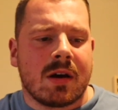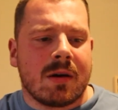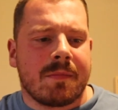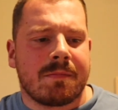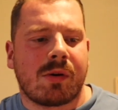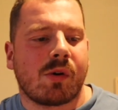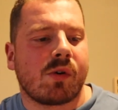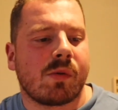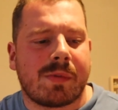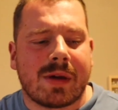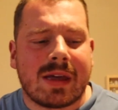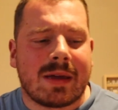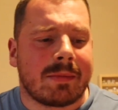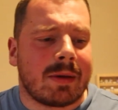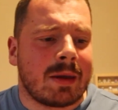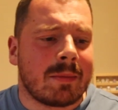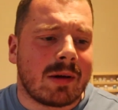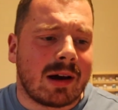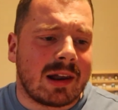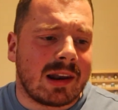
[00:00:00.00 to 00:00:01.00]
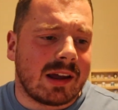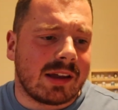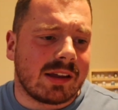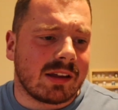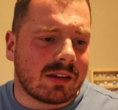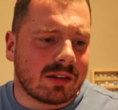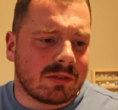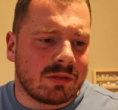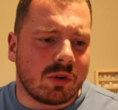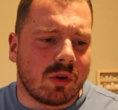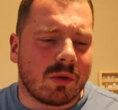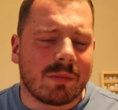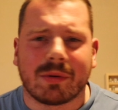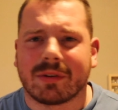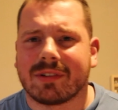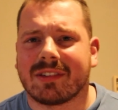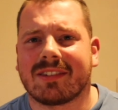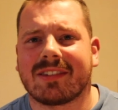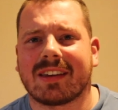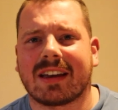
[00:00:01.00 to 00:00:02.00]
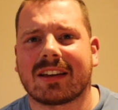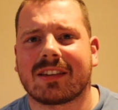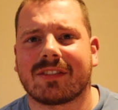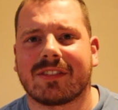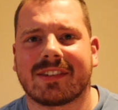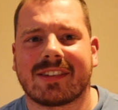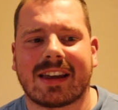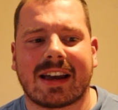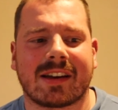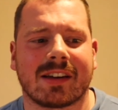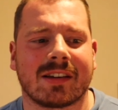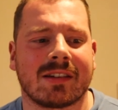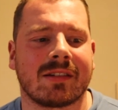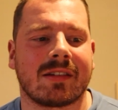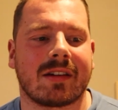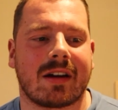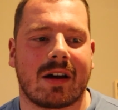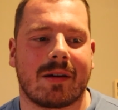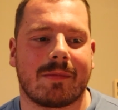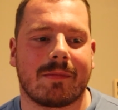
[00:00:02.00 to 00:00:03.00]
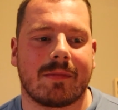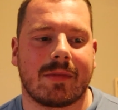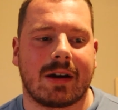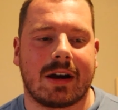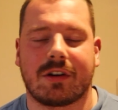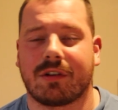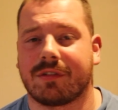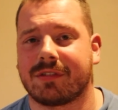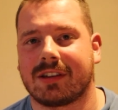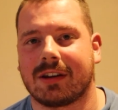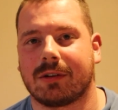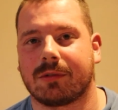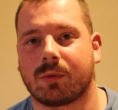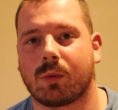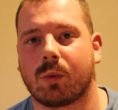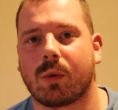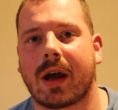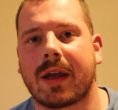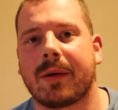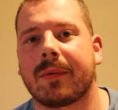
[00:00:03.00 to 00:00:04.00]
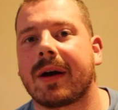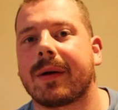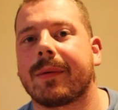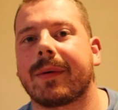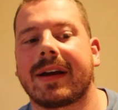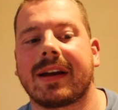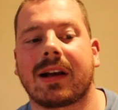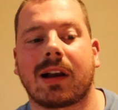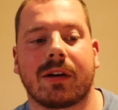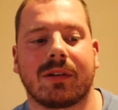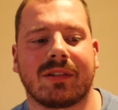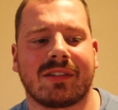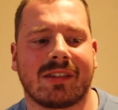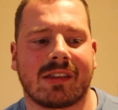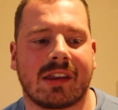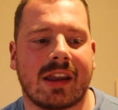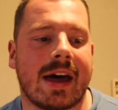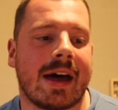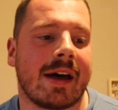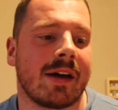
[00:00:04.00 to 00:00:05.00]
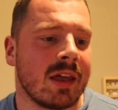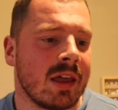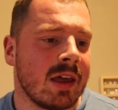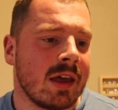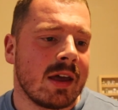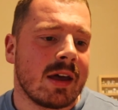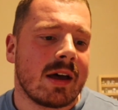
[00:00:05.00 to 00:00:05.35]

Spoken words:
Paul beat me by like 0.6 of a second, and obviously it was way closer than that.